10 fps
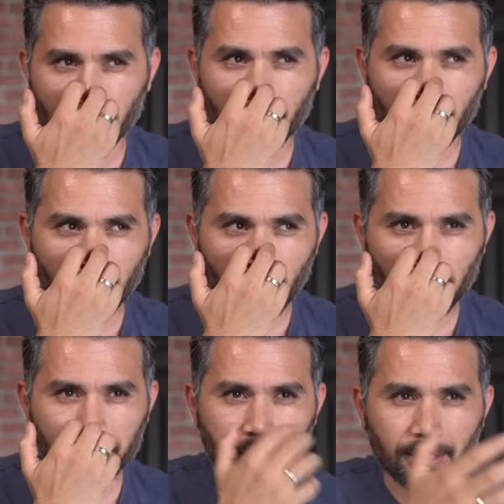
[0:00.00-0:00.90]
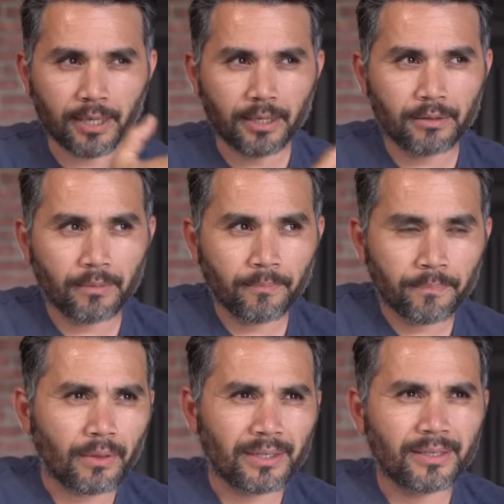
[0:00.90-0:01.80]
And there comes a kid
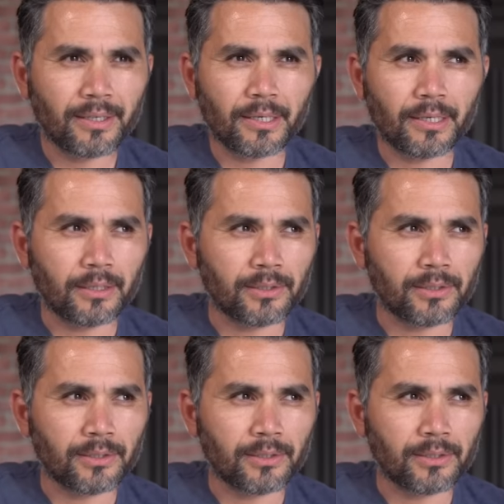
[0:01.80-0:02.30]
that he